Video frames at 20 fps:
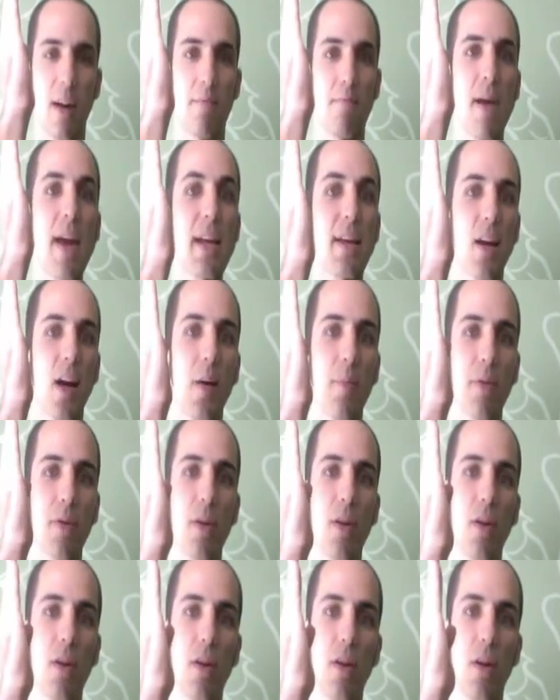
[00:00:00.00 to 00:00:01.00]
that make
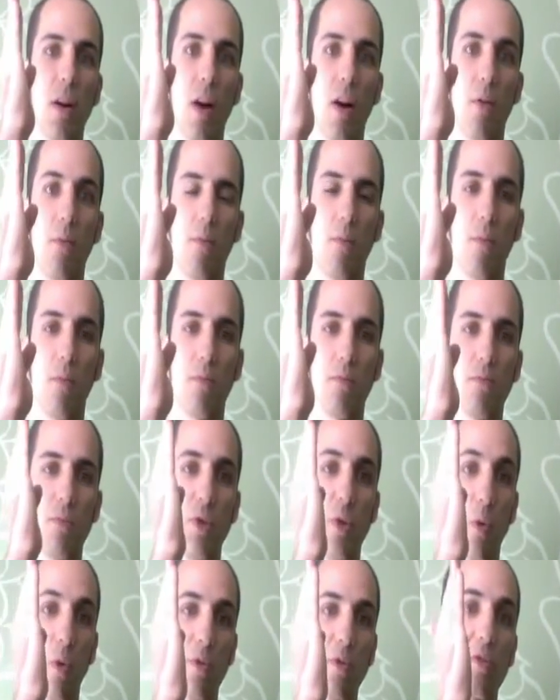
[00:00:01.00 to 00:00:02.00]
up
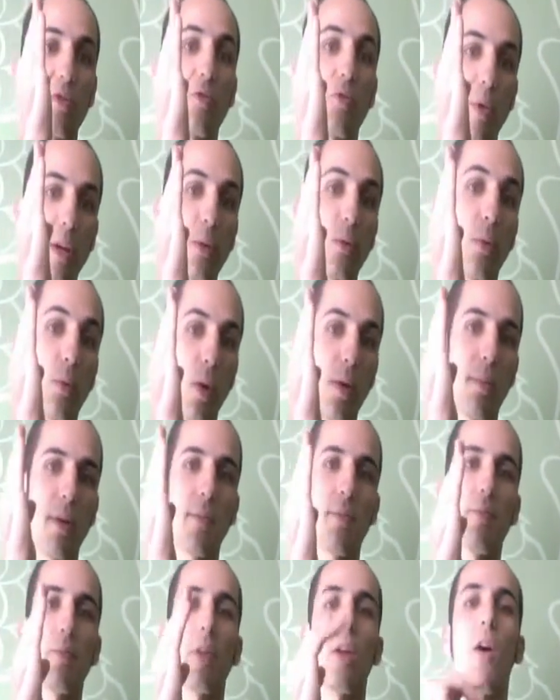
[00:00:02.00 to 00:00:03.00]
your strength with
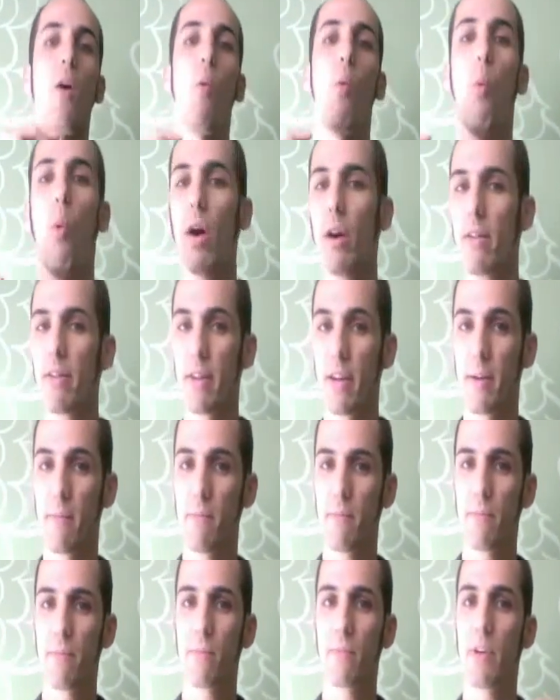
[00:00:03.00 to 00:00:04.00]
women. One of
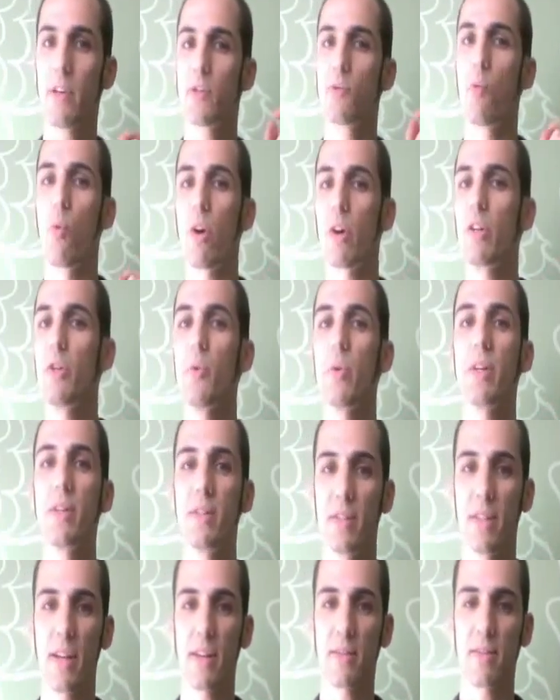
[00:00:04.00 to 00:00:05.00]
them is where you
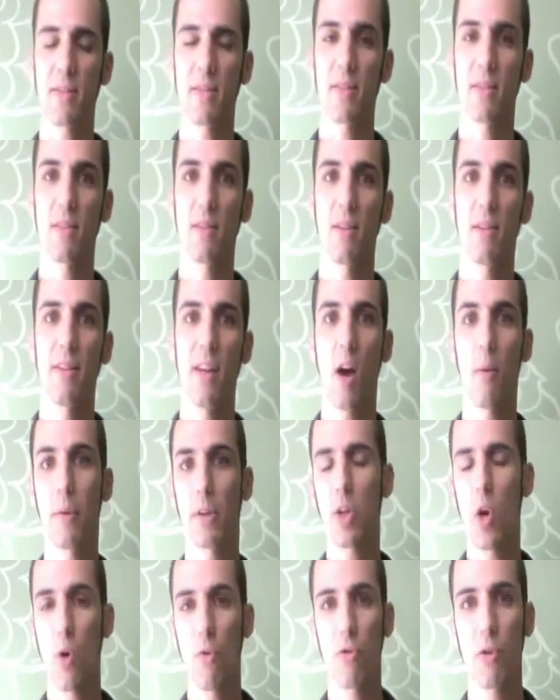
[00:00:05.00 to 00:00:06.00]
exist. Now, I'm
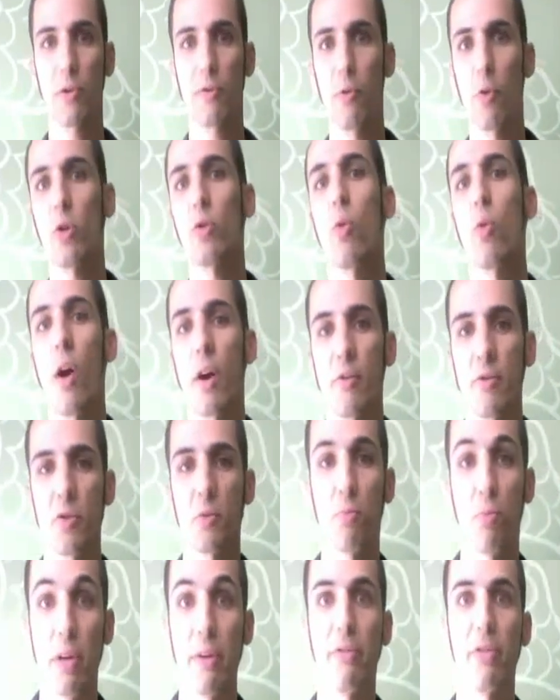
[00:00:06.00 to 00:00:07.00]
going to go over those 4 quadrants
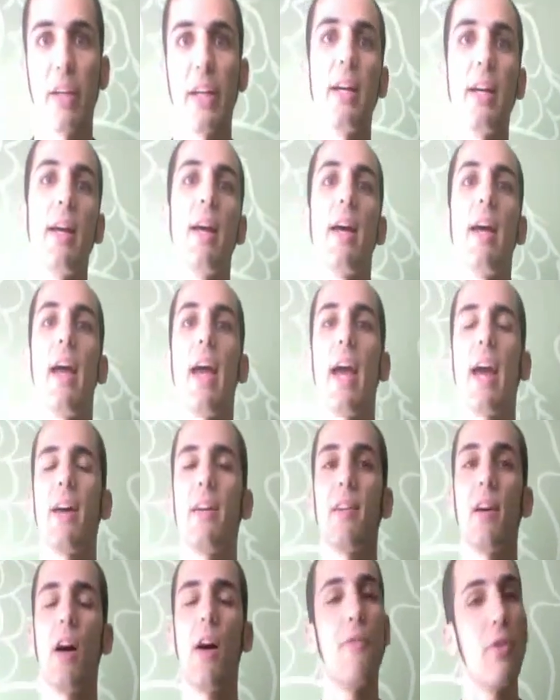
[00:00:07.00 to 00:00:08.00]
briefly,
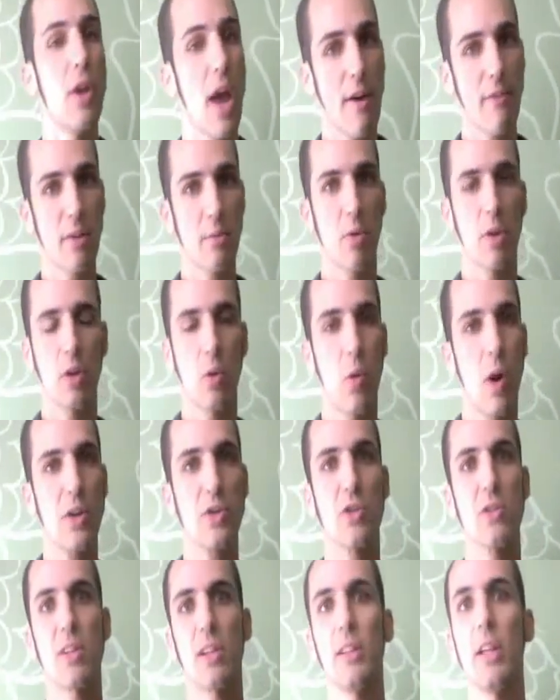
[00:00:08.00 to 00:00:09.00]
And if you have any more
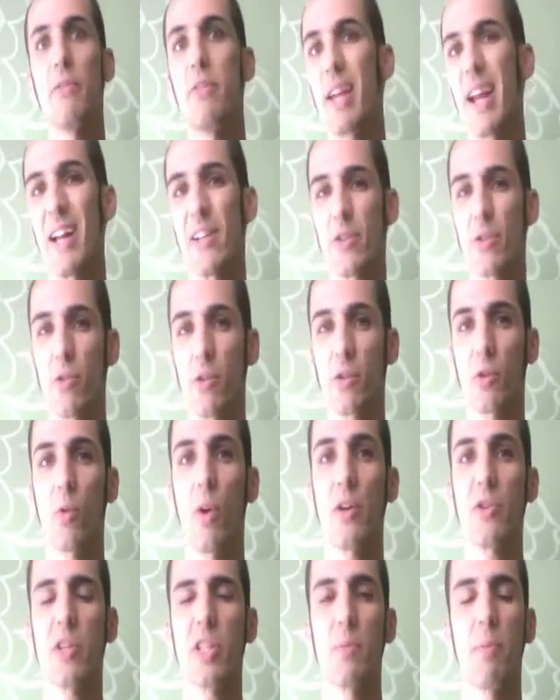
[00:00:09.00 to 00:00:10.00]
questions, I'd love to answer those
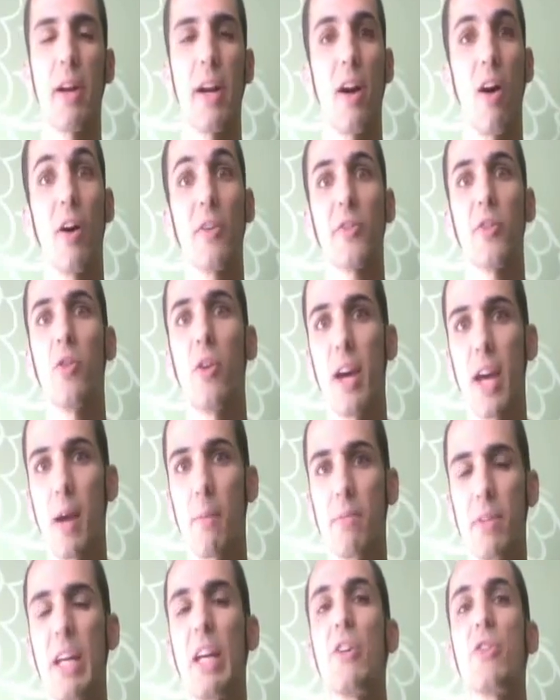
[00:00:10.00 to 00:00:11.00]
questions. But I also
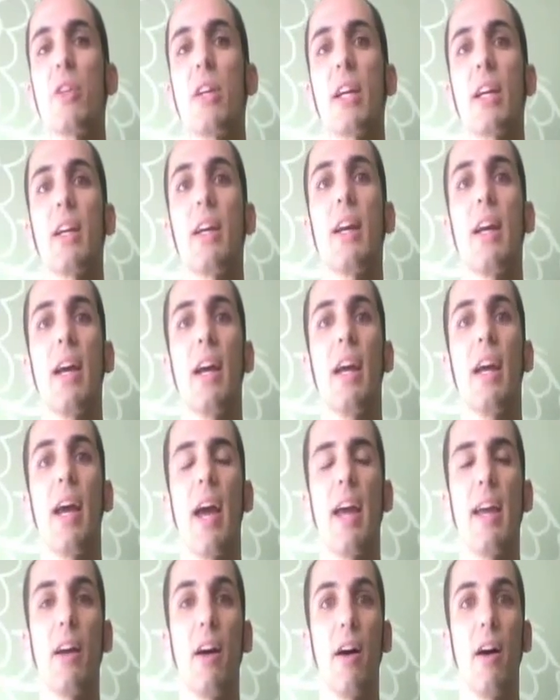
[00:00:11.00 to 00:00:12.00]
am teaching
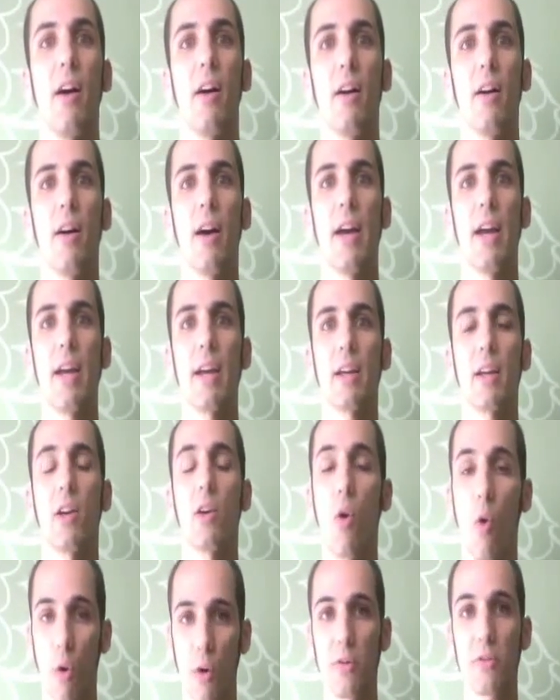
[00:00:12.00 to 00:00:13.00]
a
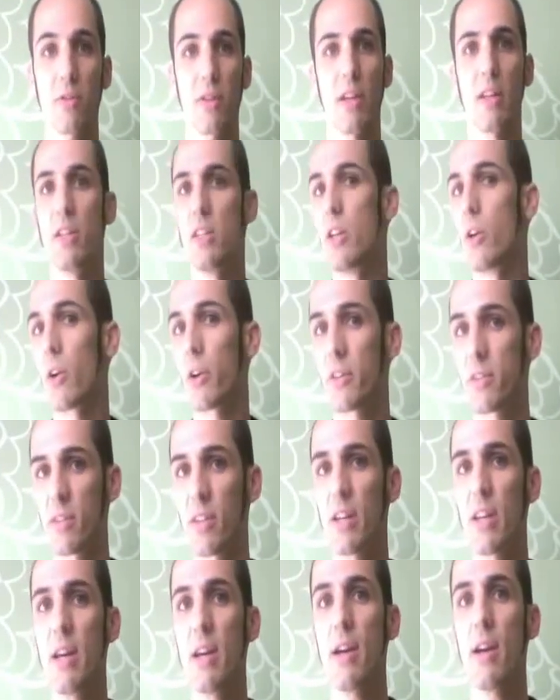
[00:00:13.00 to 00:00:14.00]
course in New York
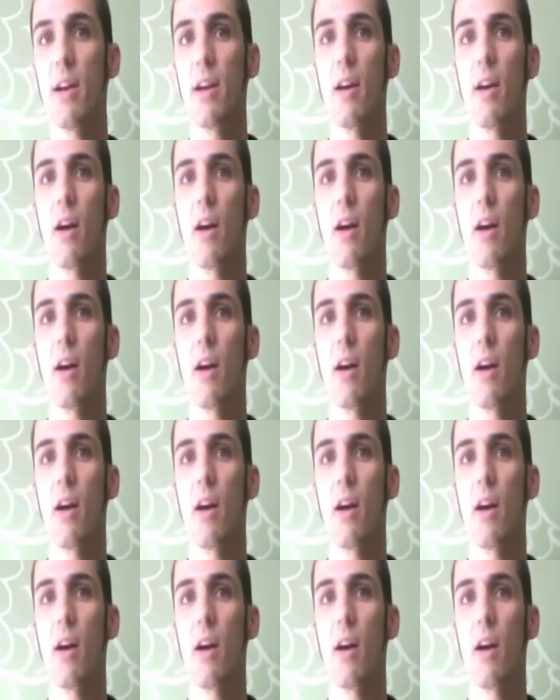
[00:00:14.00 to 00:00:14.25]
City